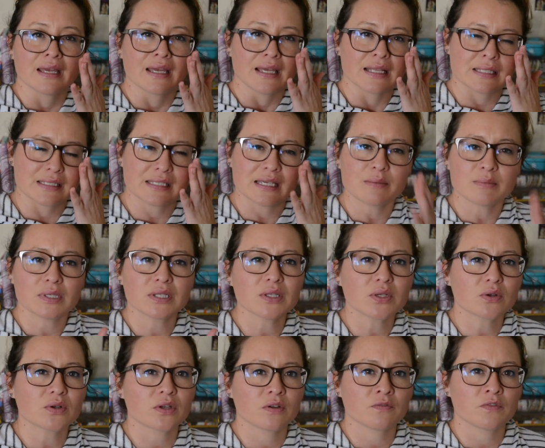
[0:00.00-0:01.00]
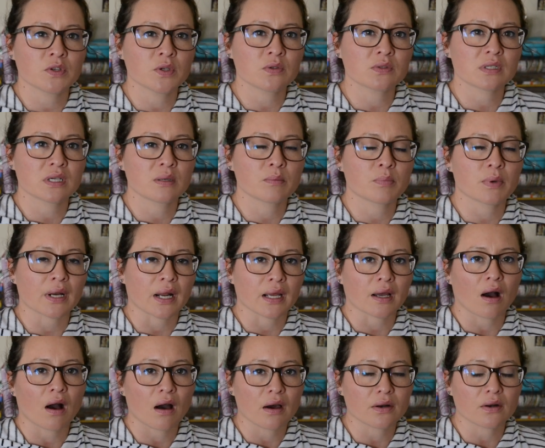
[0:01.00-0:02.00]
It seemed a little confusing, but I
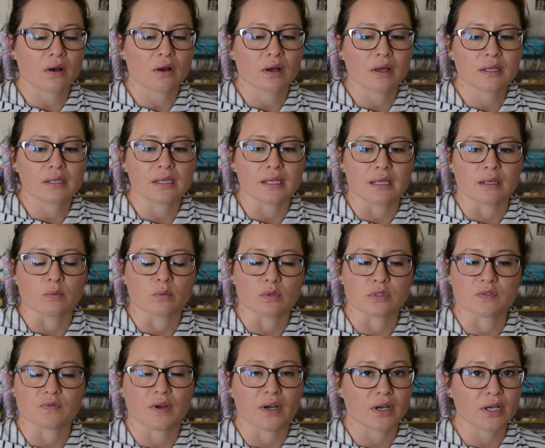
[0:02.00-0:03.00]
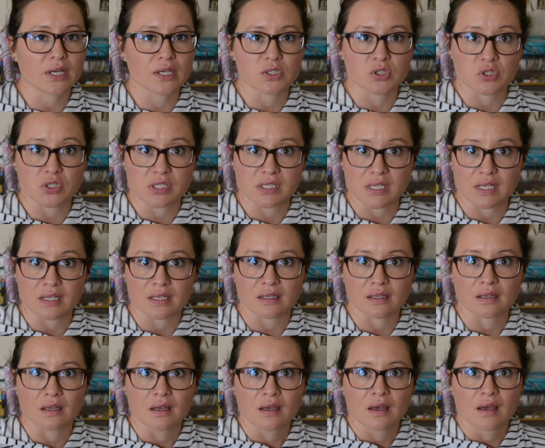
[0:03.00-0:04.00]
caught on and it was very interesting.